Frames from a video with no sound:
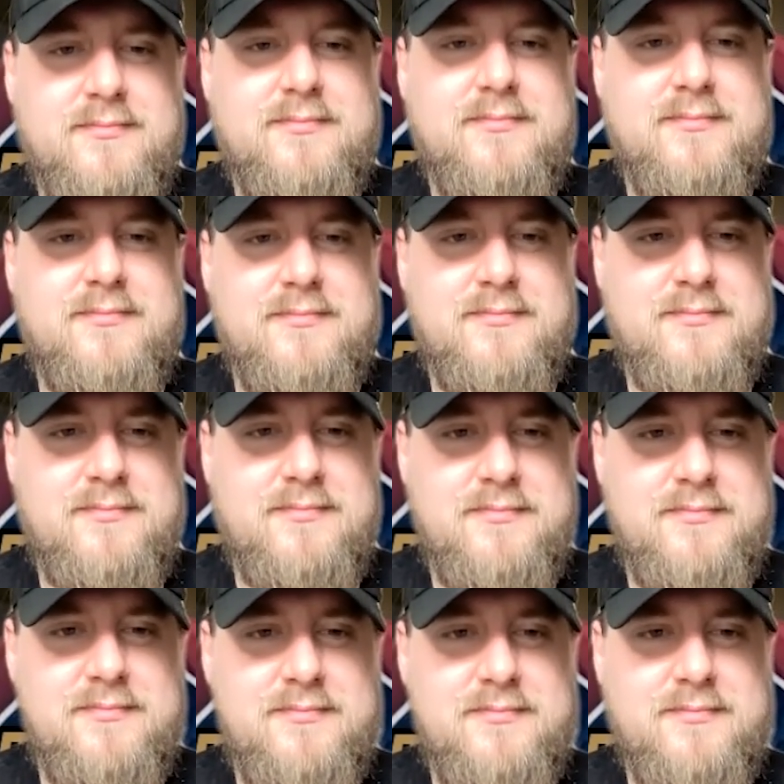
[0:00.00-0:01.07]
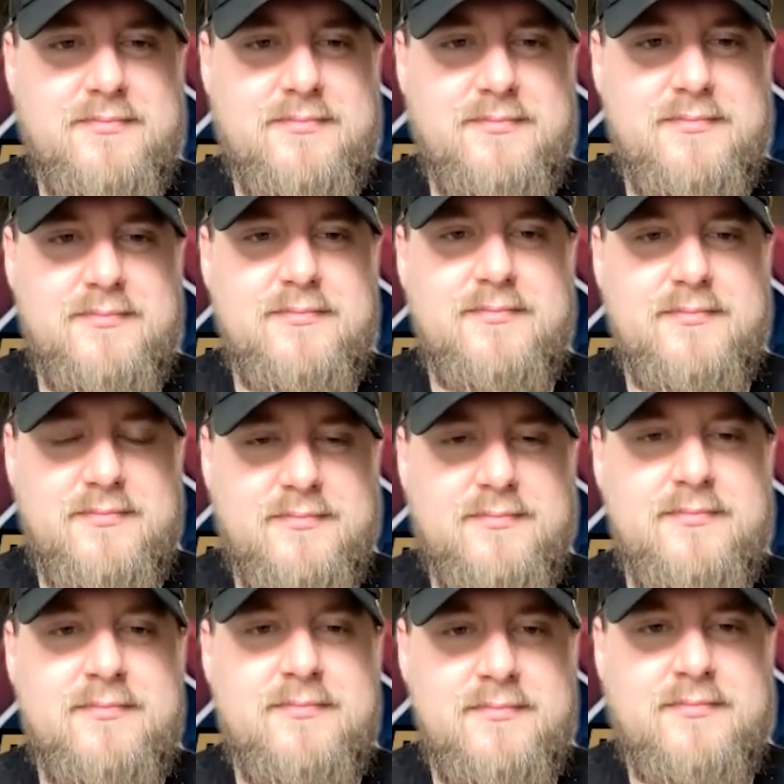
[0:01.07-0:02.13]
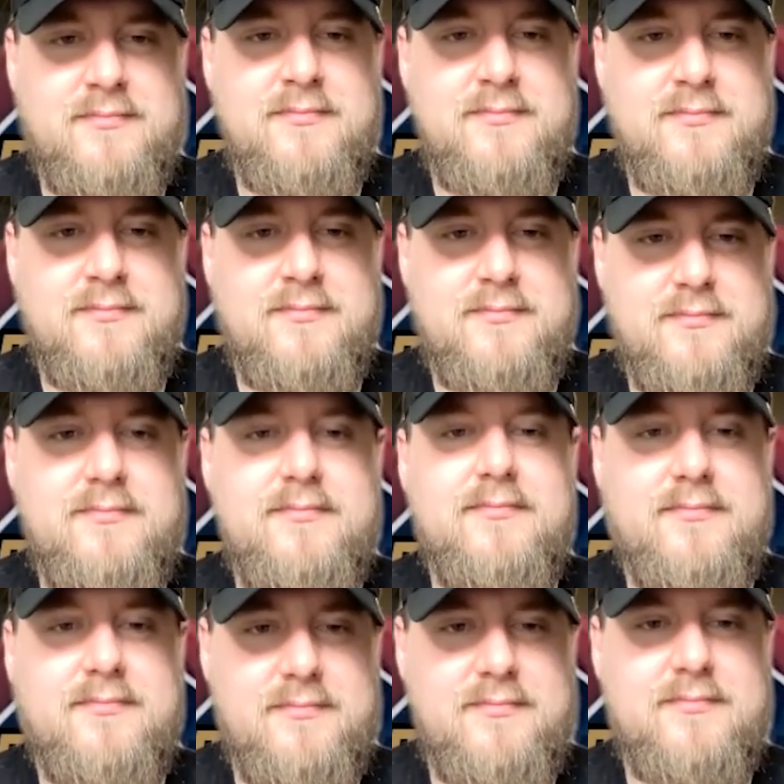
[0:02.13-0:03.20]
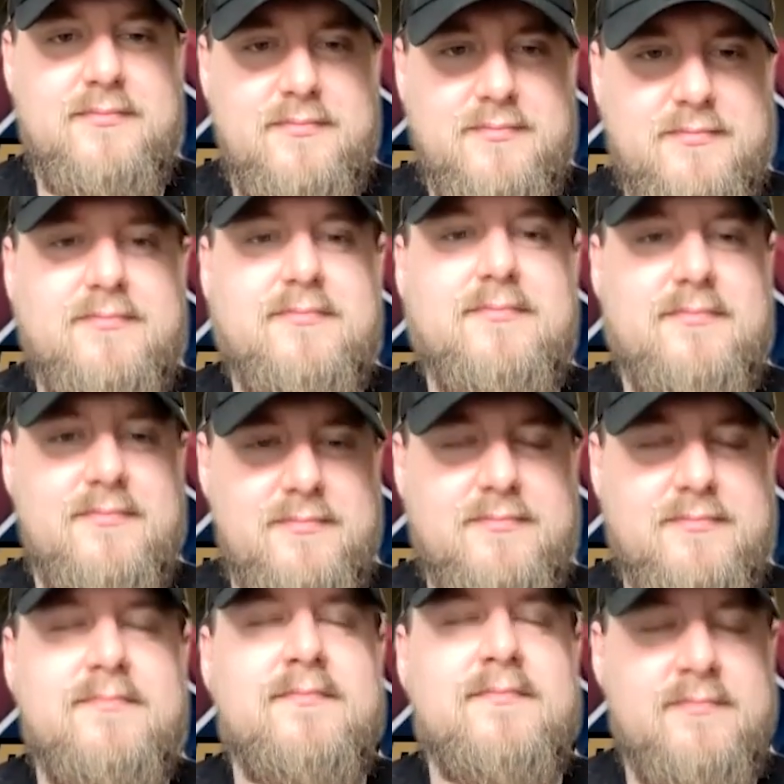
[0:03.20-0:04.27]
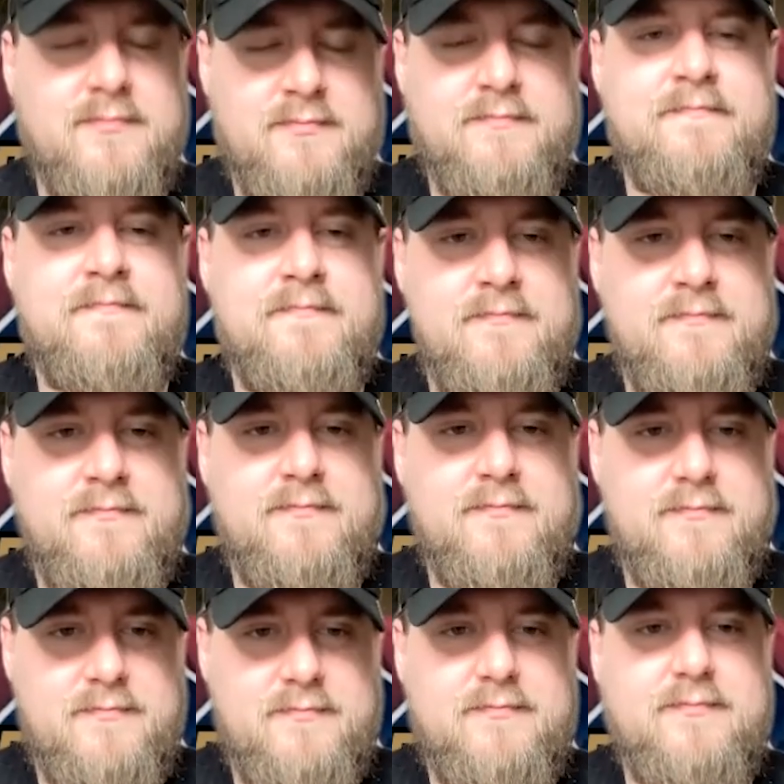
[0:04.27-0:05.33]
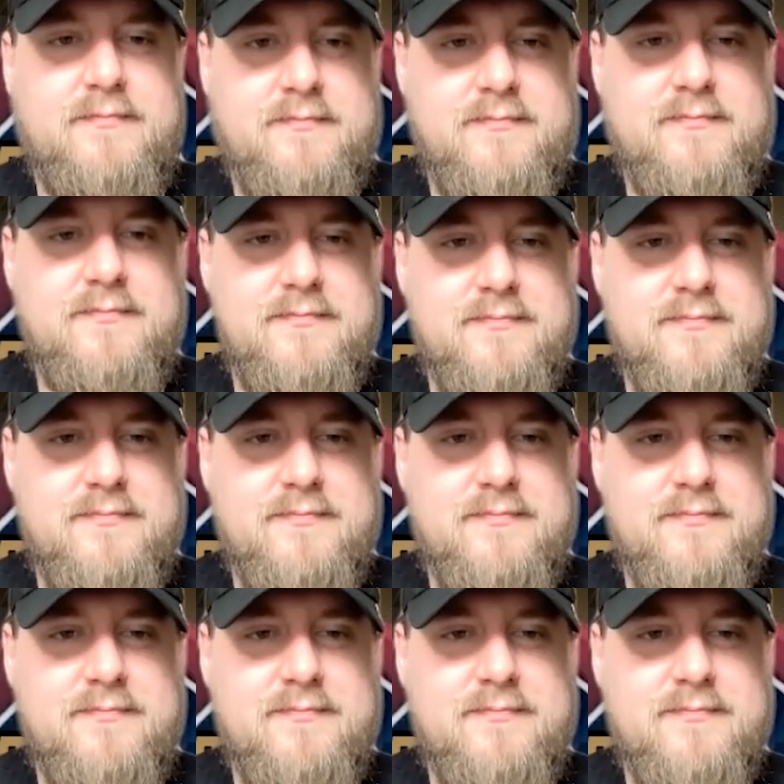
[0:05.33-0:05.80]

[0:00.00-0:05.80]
No words are spoken by the person on screen.